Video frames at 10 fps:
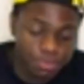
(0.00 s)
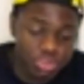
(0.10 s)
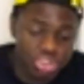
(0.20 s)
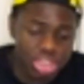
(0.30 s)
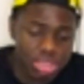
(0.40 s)

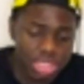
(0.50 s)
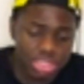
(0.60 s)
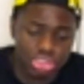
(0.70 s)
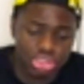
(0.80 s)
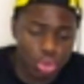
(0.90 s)
JOLLIBEE
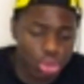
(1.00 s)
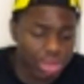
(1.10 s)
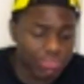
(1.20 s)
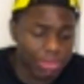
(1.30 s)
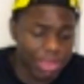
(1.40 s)
is so
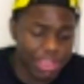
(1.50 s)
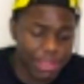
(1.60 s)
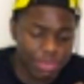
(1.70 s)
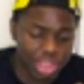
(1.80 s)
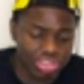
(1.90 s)
good for
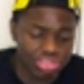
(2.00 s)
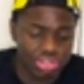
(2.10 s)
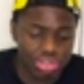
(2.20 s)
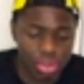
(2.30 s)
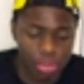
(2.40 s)
making like this
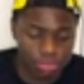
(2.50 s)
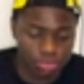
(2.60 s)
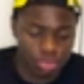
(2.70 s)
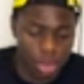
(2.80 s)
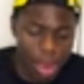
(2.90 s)
little
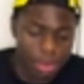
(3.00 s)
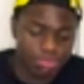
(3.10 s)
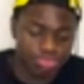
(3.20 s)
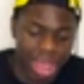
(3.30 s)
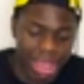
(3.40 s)

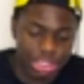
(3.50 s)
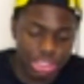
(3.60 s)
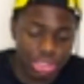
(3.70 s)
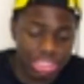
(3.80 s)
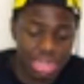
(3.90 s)
package
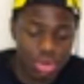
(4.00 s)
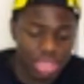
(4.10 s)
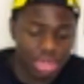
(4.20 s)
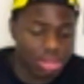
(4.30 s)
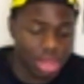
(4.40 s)
deal, because I don't
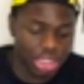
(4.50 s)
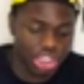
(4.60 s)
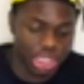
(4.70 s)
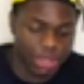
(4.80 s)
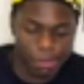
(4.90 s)
eat a lot of
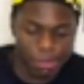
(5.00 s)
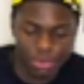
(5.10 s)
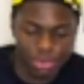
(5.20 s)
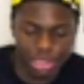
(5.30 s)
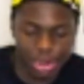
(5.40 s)
chicken. I
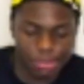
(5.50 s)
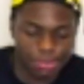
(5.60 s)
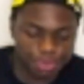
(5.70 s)
really don't.